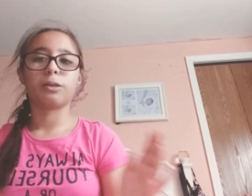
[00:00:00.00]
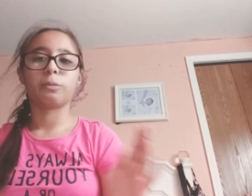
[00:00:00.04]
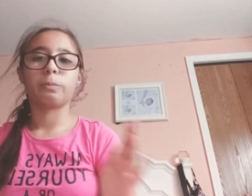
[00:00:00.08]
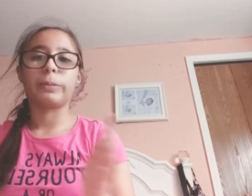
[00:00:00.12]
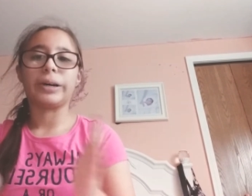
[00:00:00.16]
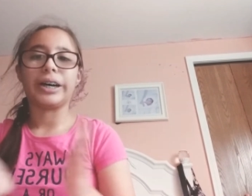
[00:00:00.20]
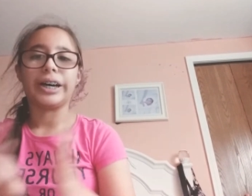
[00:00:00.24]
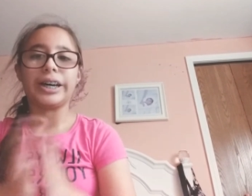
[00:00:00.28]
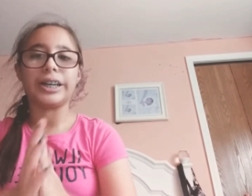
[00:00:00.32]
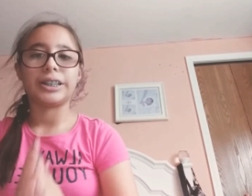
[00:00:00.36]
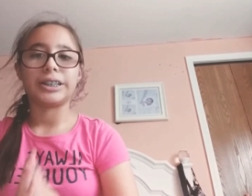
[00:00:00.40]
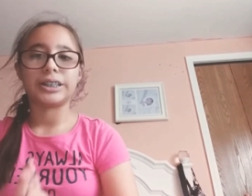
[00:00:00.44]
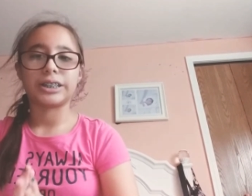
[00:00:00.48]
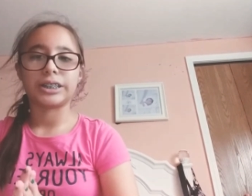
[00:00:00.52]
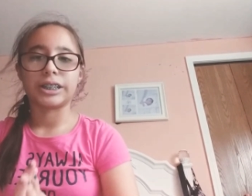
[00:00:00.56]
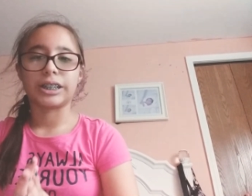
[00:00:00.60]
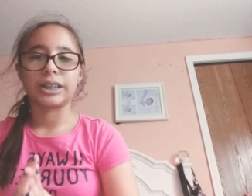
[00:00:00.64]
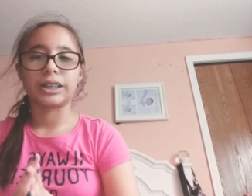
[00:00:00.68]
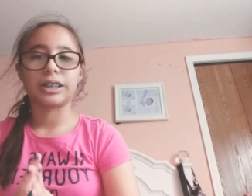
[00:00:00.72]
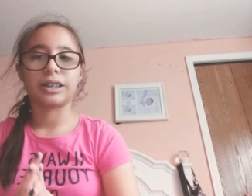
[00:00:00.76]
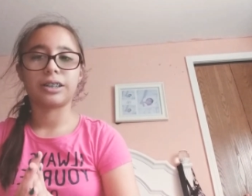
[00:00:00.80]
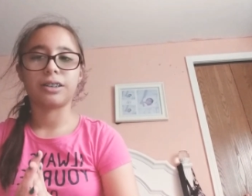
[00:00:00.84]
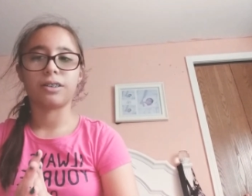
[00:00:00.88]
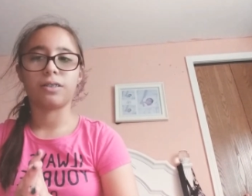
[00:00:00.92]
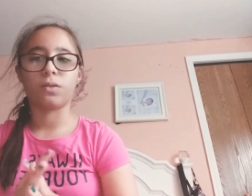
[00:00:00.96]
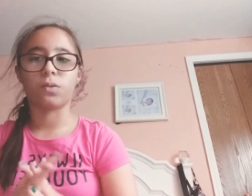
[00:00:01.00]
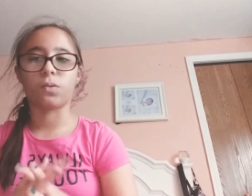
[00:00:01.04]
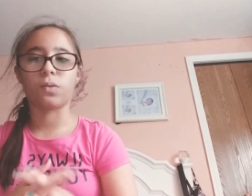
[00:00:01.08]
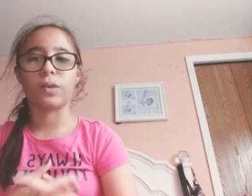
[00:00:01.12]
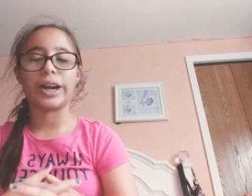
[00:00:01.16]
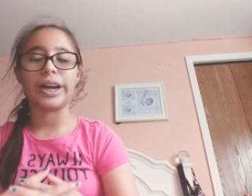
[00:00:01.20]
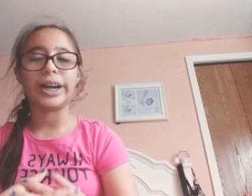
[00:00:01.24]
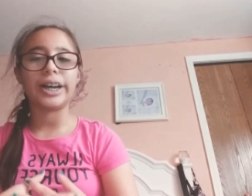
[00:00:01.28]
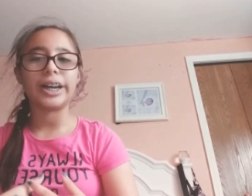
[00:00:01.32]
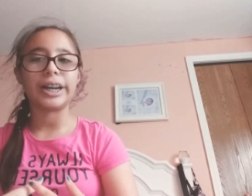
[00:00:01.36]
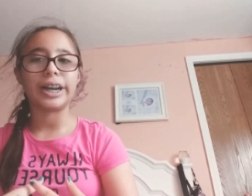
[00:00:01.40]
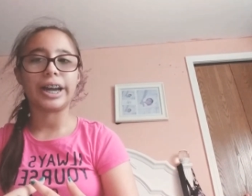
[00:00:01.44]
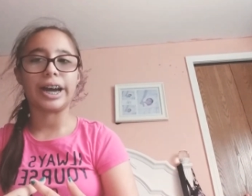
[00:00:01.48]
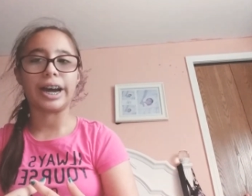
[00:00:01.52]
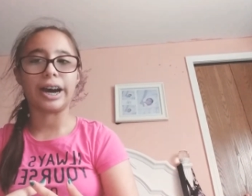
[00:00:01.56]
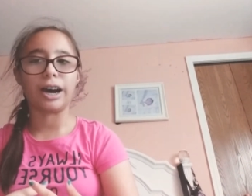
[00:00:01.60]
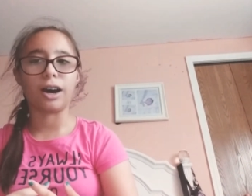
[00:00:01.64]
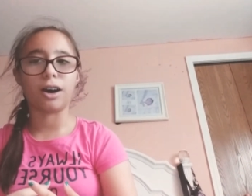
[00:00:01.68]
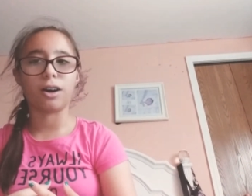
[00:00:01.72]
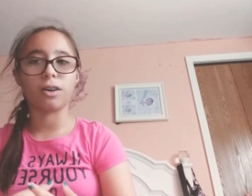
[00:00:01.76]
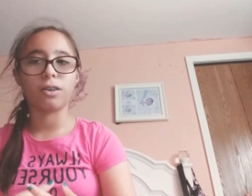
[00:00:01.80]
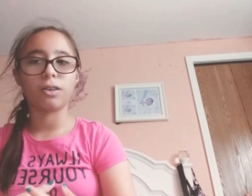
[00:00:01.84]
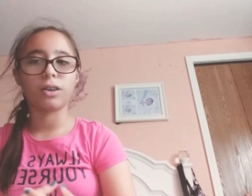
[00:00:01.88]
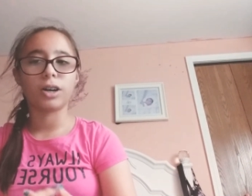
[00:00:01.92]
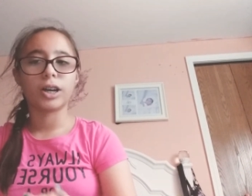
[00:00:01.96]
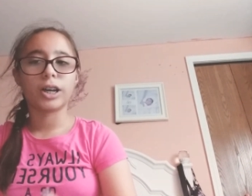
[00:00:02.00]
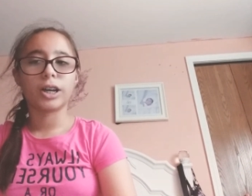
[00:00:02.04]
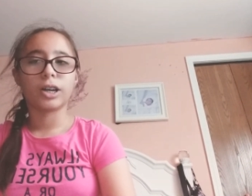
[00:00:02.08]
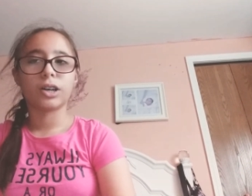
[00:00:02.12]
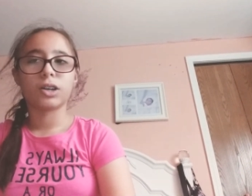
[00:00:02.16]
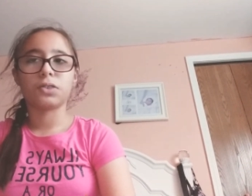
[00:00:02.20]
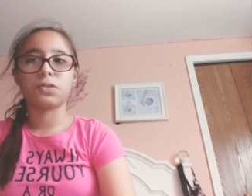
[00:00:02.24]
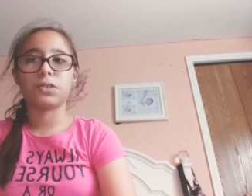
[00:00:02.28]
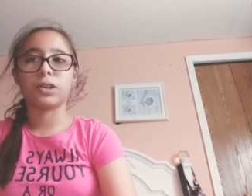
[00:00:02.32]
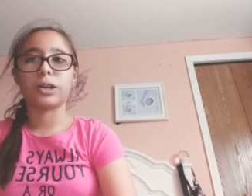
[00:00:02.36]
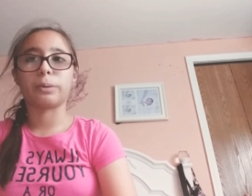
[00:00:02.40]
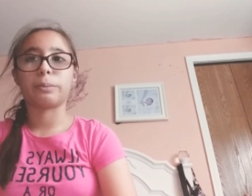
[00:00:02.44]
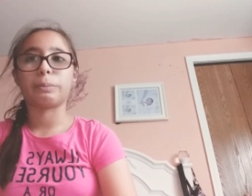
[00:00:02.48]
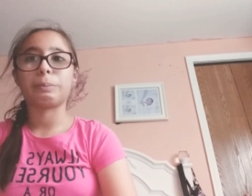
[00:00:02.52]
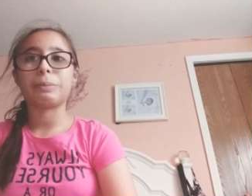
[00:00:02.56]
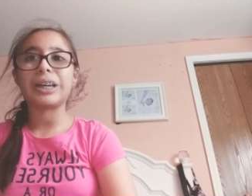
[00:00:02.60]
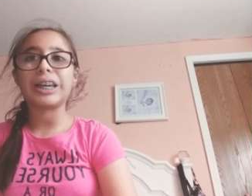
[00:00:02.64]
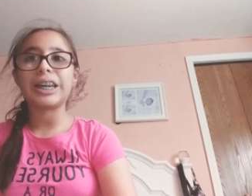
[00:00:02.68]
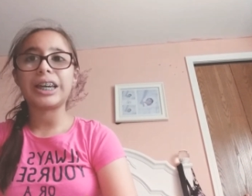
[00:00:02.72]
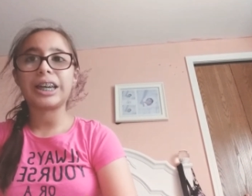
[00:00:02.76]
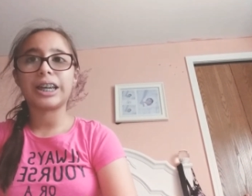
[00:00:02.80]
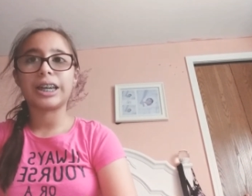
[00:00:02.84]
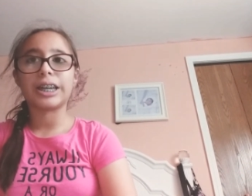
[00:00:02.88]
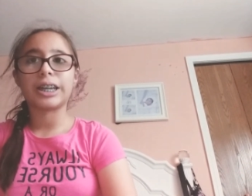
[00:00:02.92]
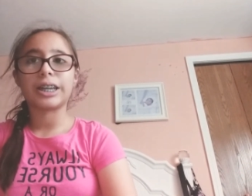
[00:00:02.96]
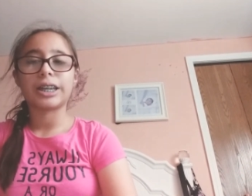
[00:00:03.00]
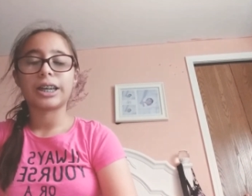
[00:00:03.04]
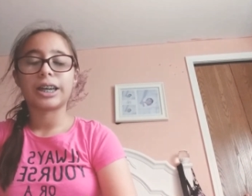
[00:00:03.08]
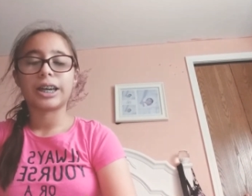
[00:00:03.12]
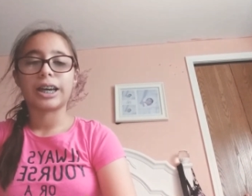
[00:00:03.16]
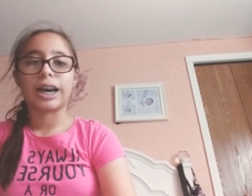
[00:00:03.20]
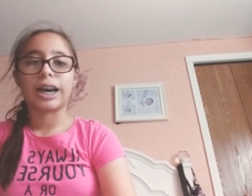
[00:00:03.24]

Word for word: but right now, for me,